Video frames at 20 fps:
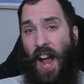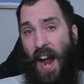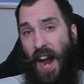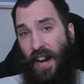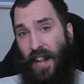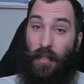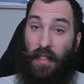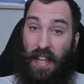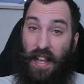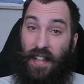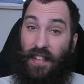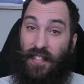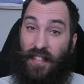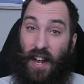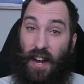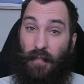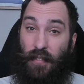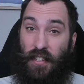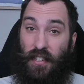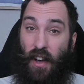and he turned the
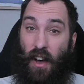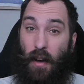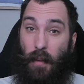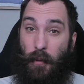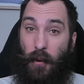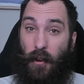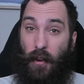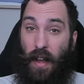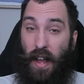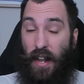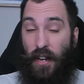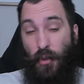inside of his Hummer